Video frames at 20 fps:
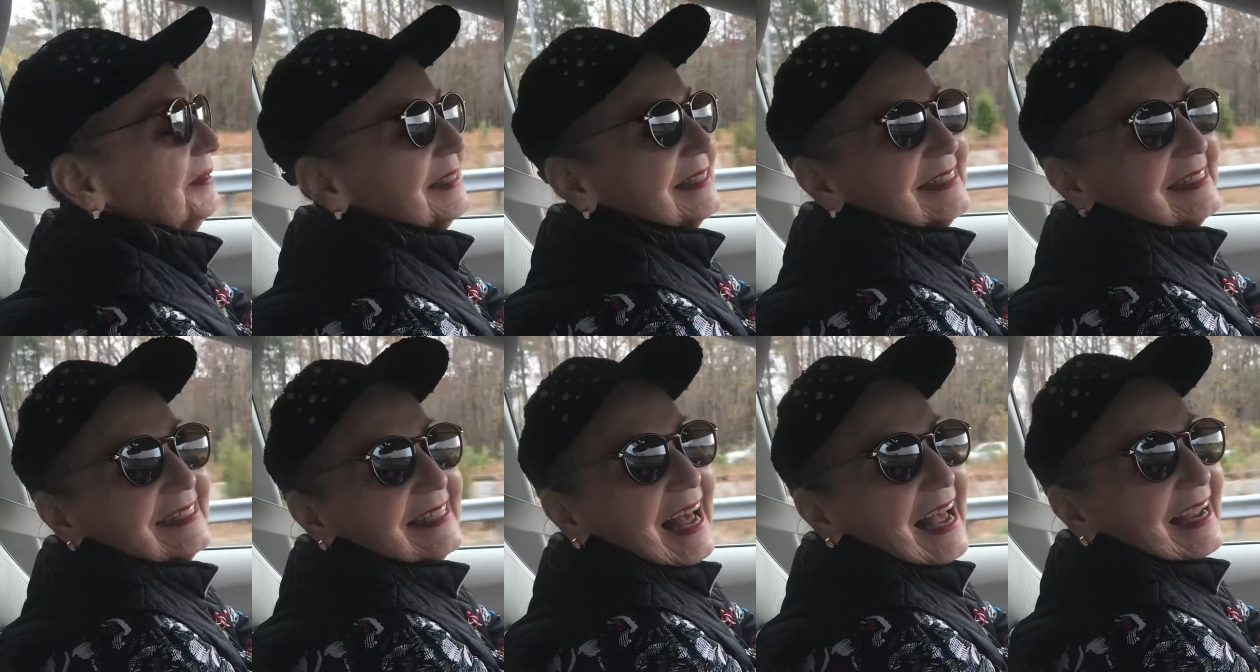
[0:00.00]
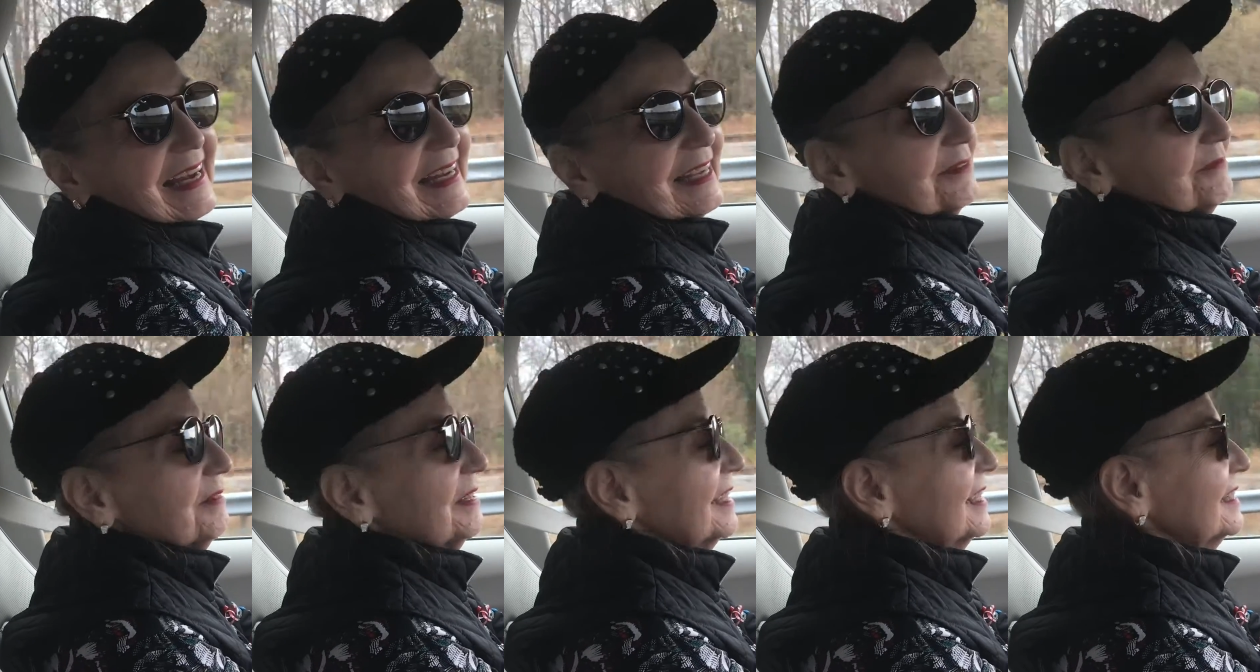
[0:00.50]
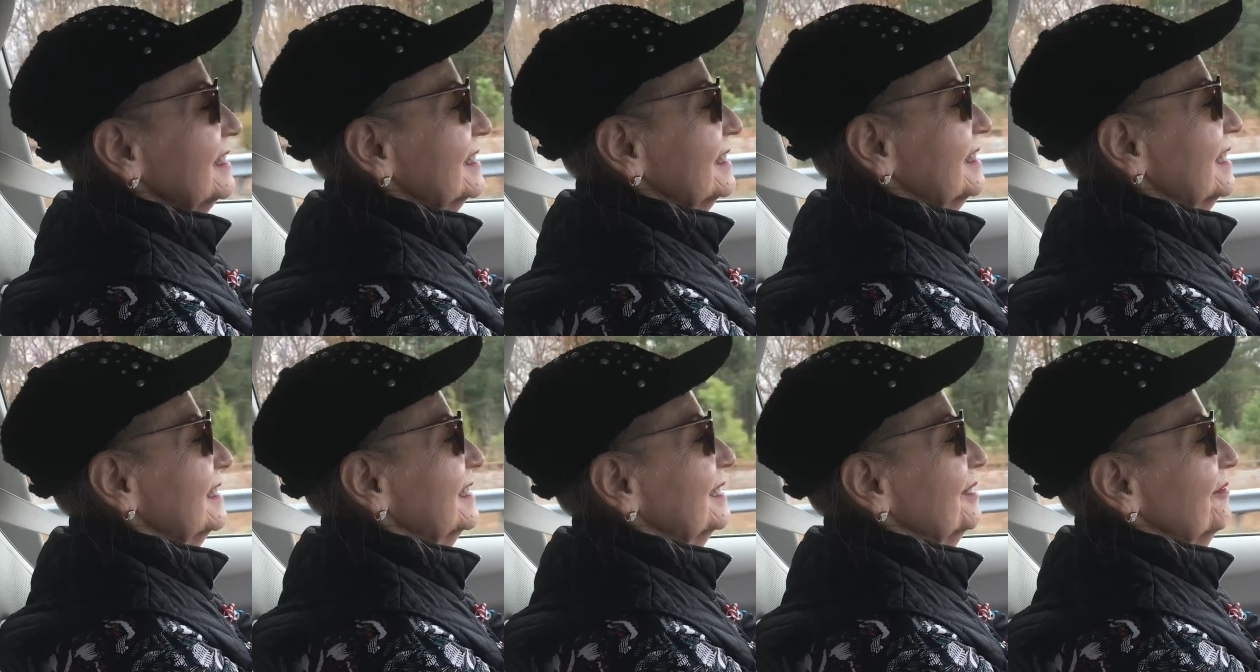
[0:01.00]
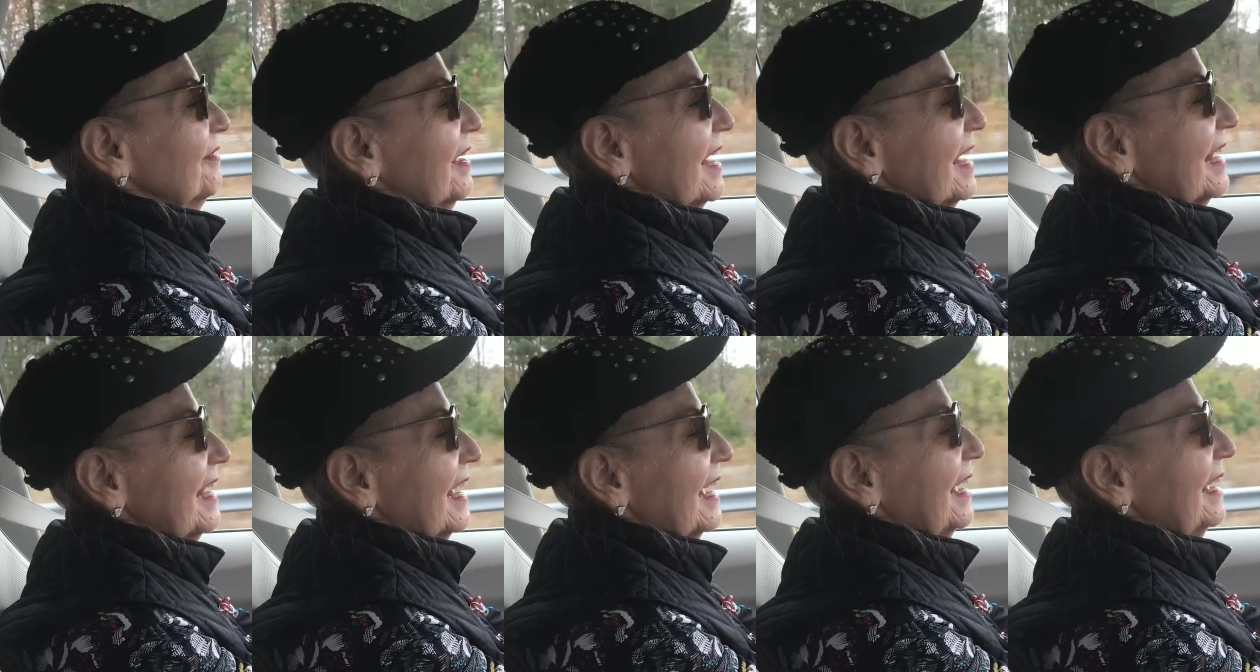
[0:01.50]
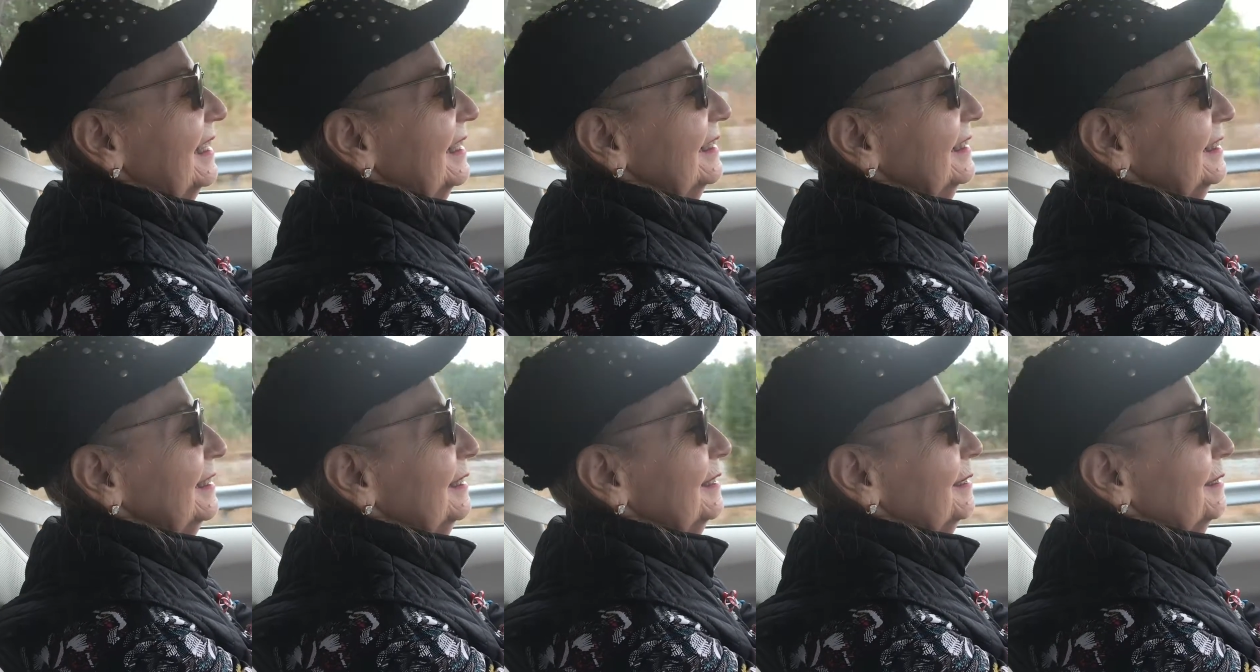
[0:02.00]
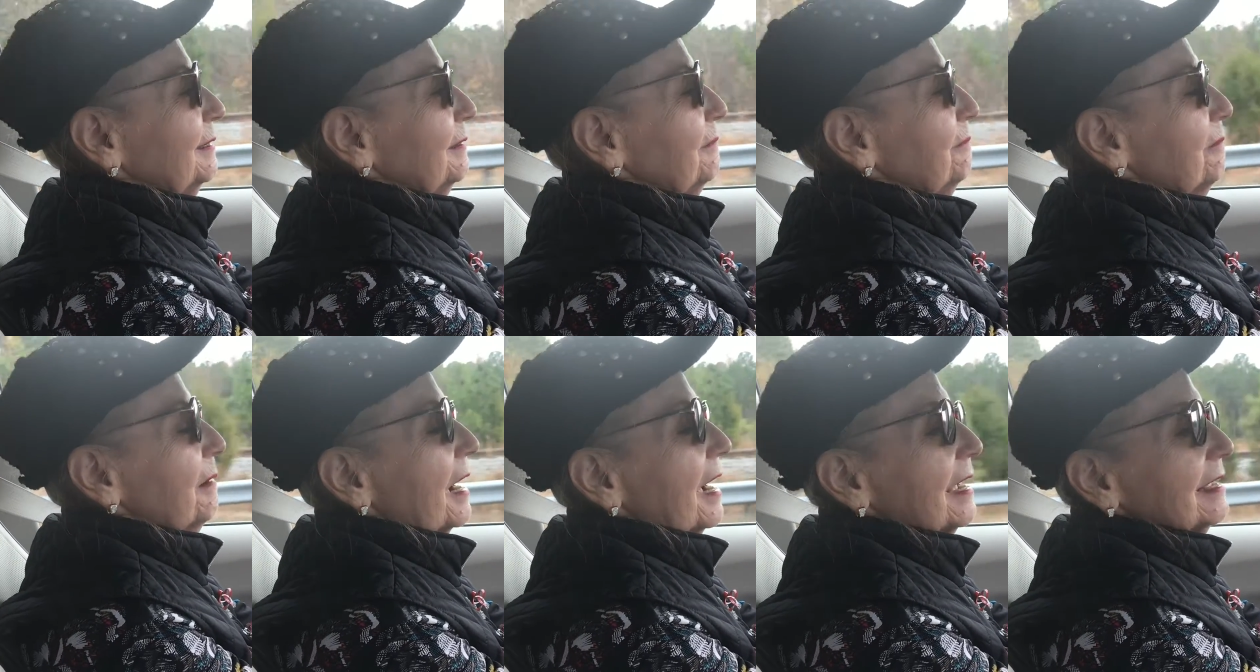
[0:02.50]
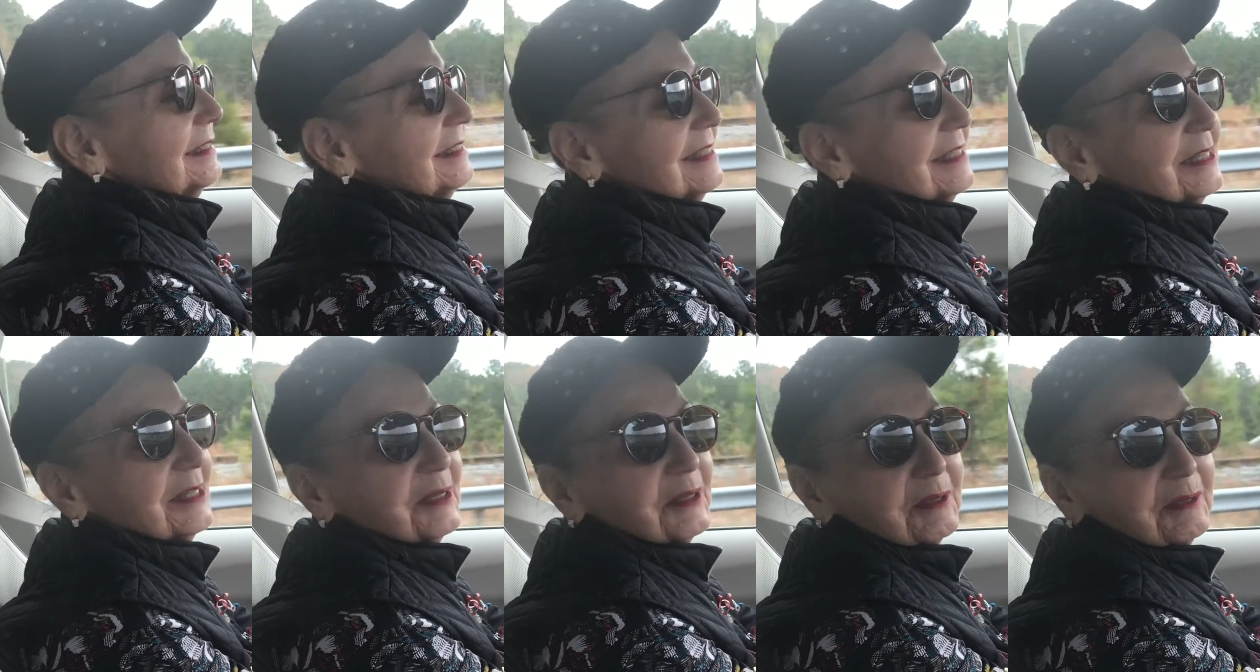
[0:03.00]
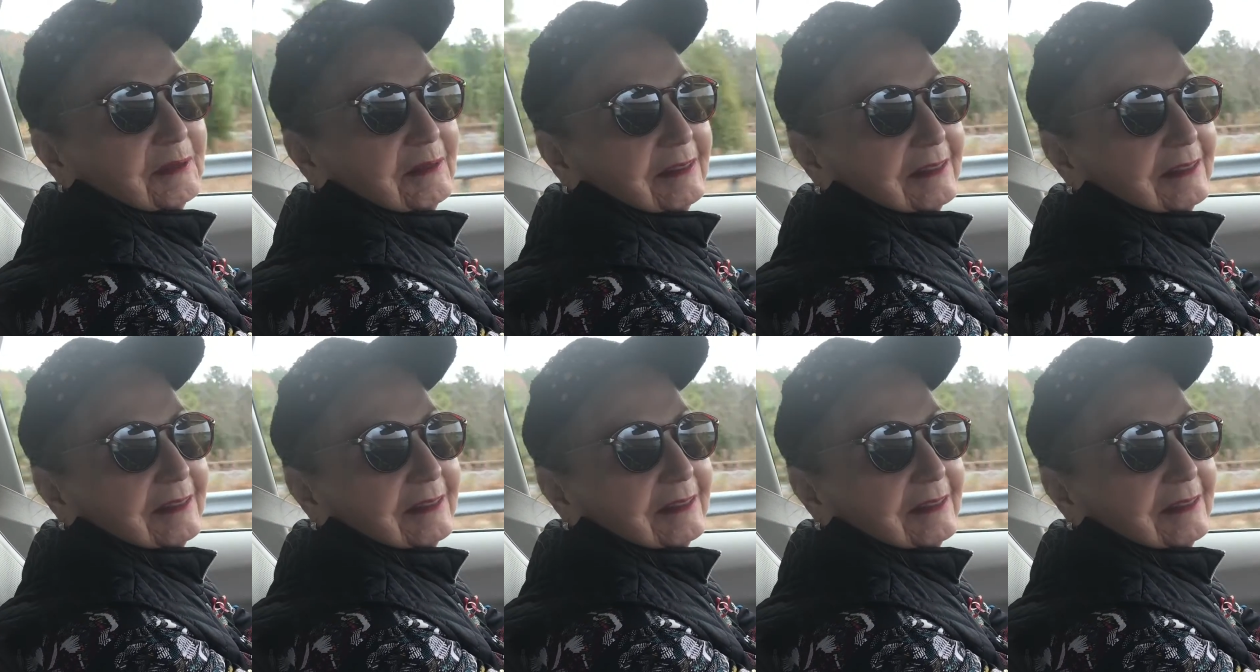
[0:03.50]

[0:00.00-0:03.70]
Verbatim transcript: excited because uh, Savannah, my dear,